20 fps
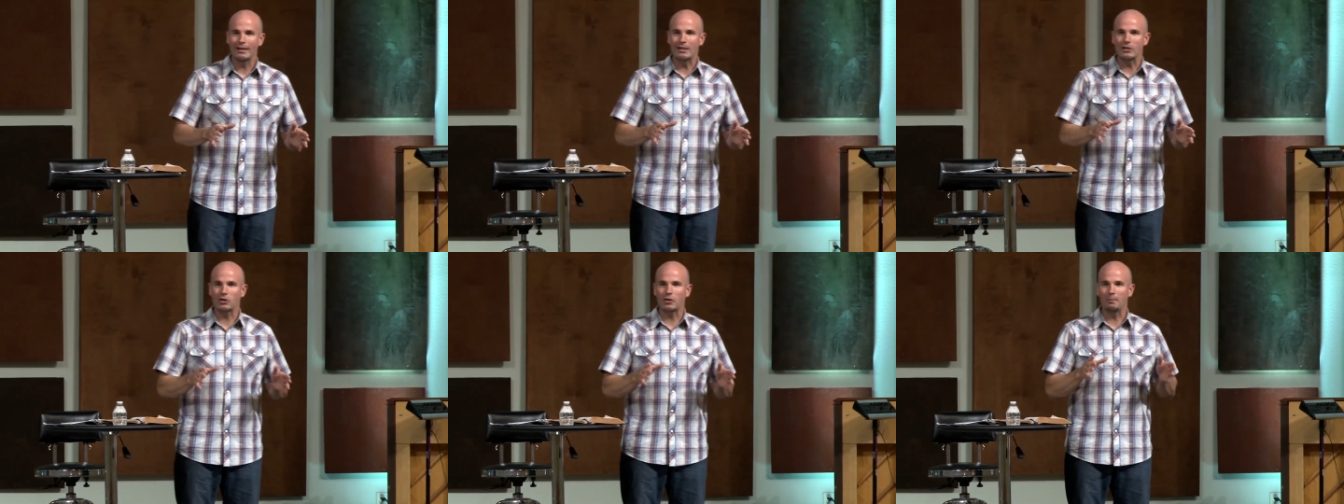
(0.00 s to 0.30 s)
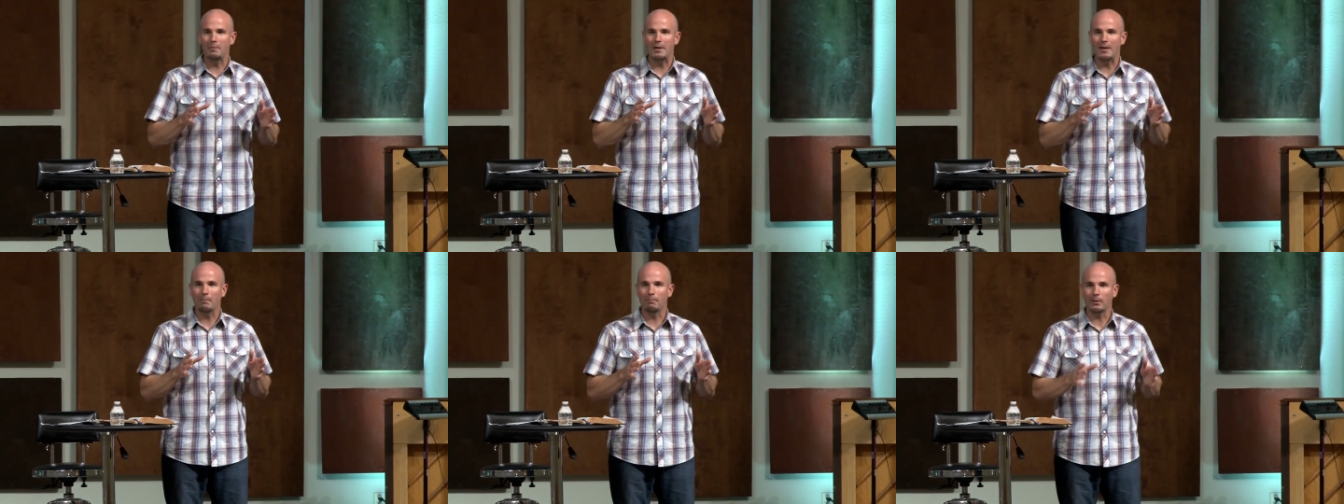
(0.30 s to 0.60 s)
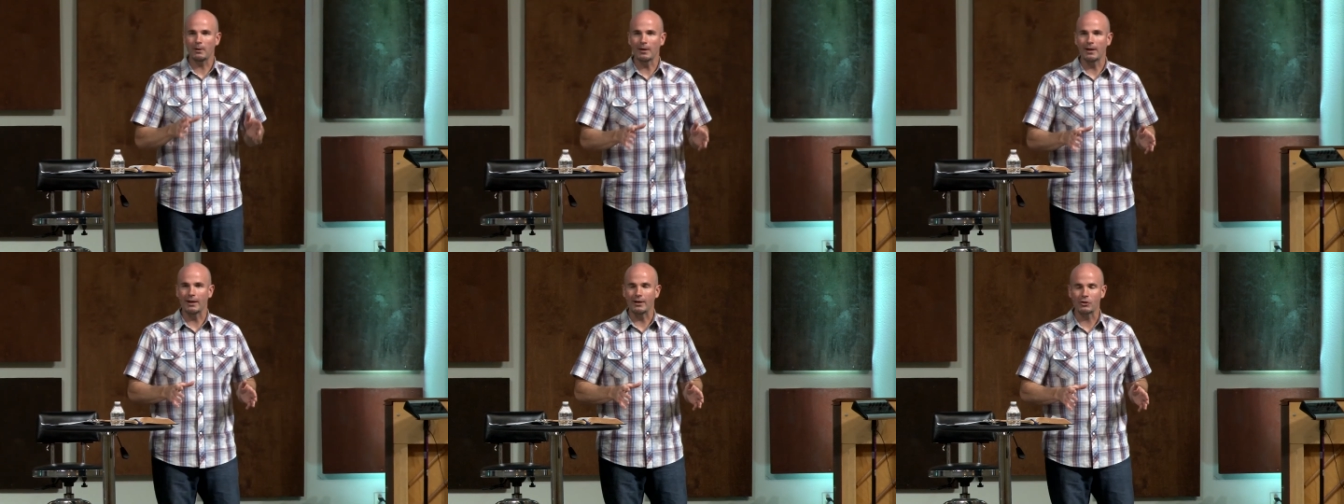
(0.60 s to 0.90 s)
is to be a
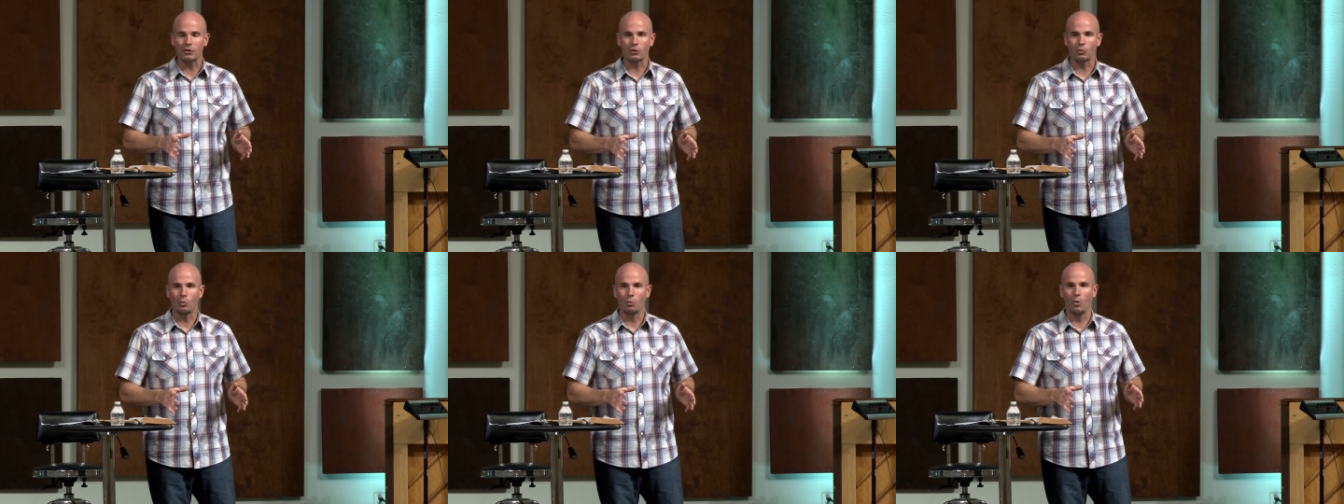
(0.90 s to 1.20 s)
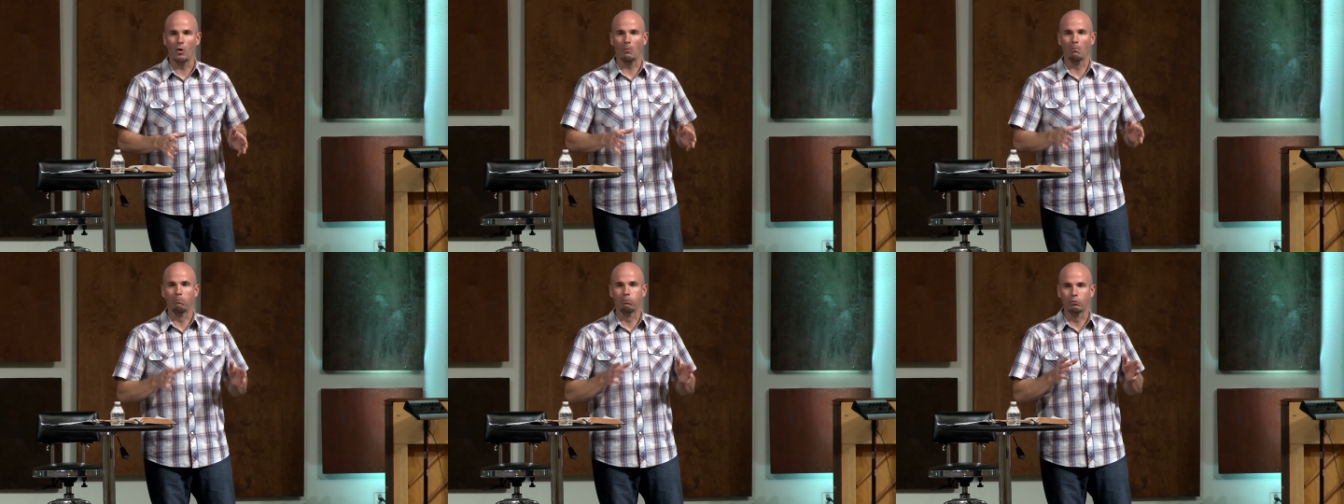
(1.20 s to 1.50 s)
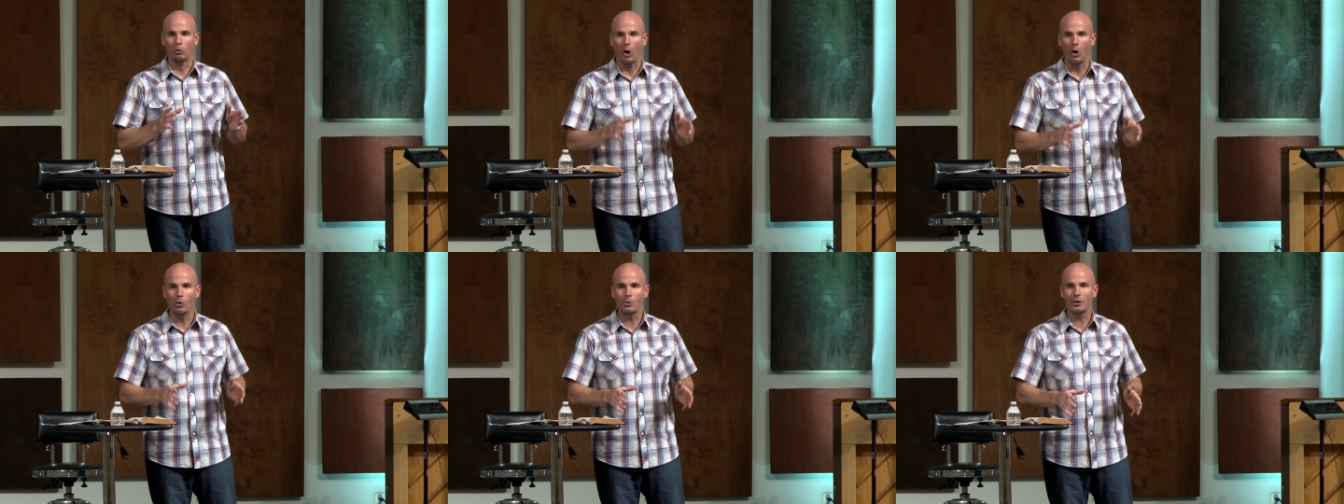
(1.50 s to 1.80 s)
place where
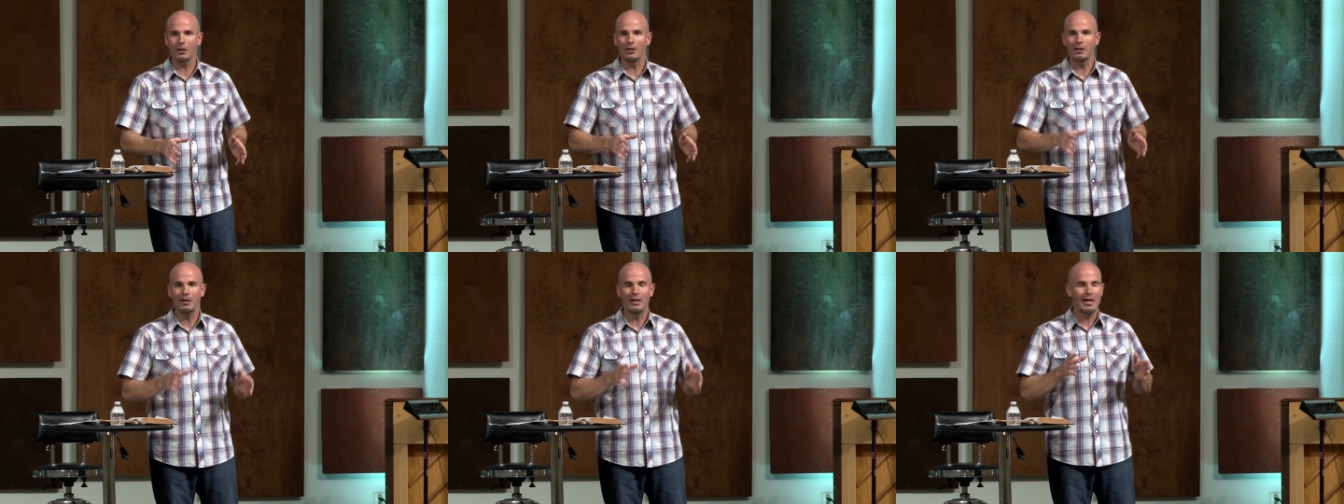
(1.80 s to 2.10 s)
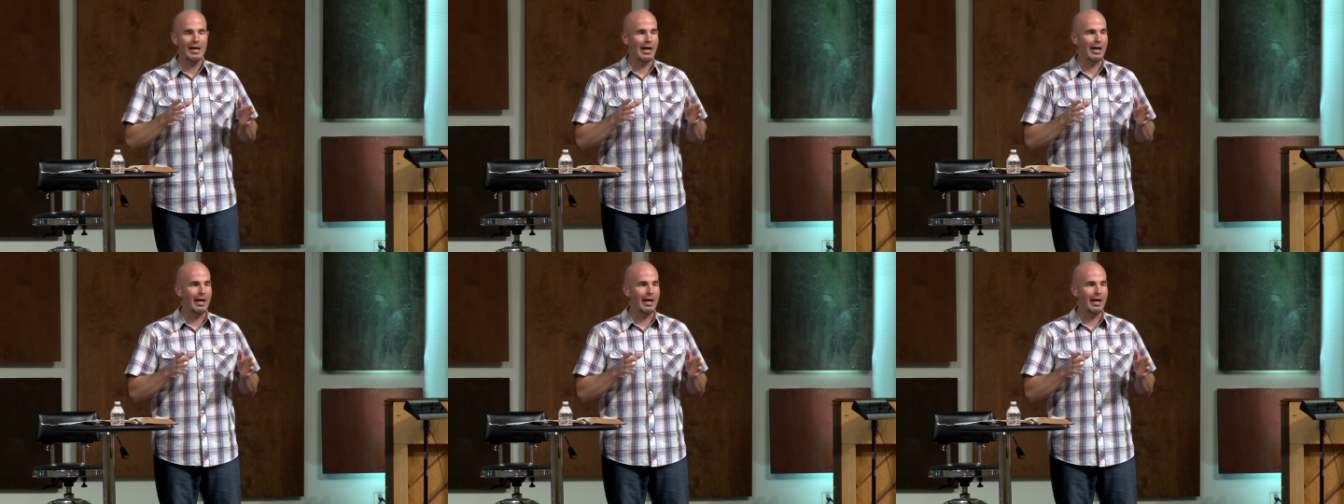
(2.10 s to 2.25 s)
broken